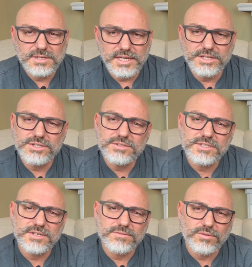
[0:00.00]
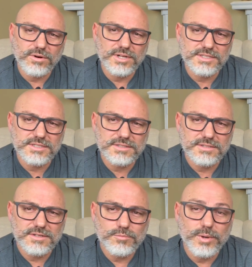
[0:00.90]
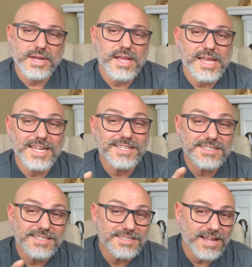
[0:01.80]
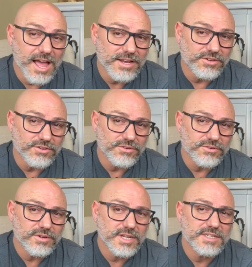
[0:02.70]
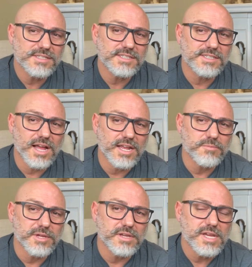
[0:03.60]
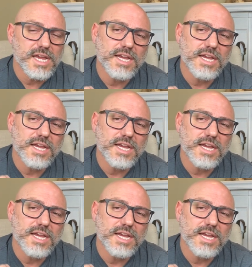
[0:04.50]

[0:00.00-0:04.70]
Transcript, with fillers: He chooses it for us. But He's designed you. He's designed me.